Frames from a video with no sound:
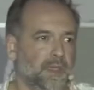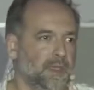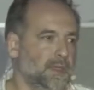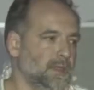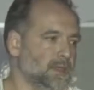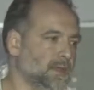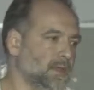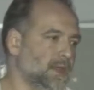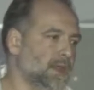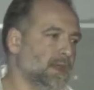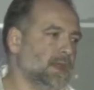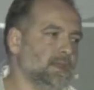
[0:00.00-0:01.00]
the
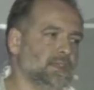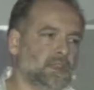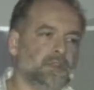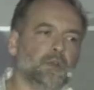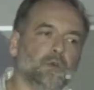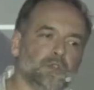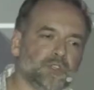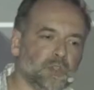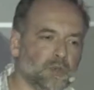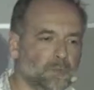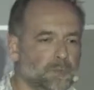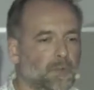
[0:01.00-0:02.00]
technology
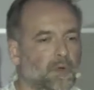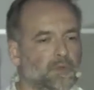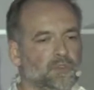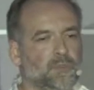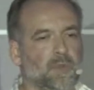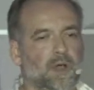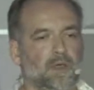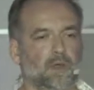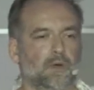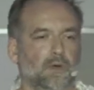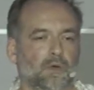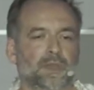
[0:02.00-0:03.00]
you're going to buy
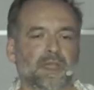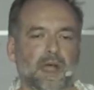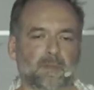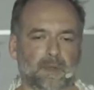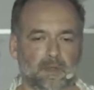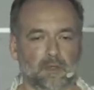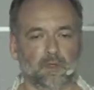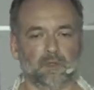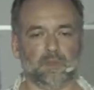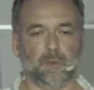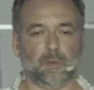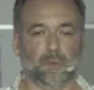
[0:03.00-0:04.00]
or the company you're
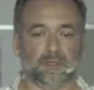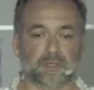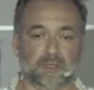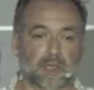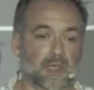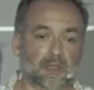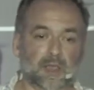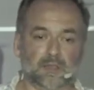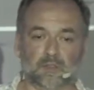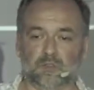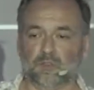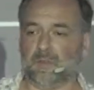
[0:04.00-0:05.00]
going to work with,
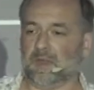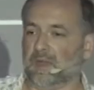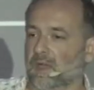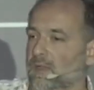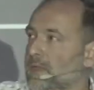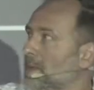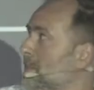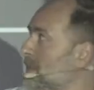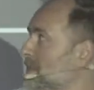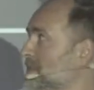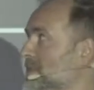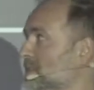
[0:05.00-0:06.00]
like you do in many other
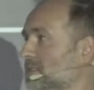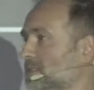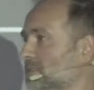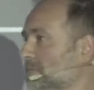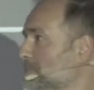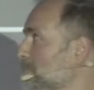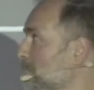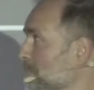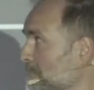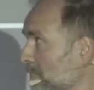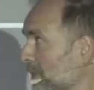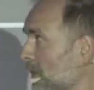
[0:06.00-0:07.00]
business
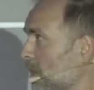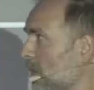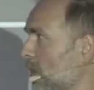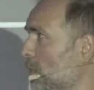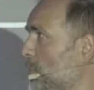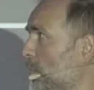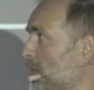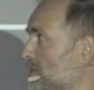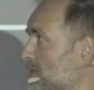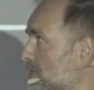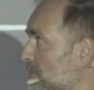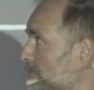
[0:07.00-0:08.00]

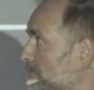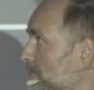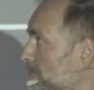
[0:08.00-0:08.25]
operations.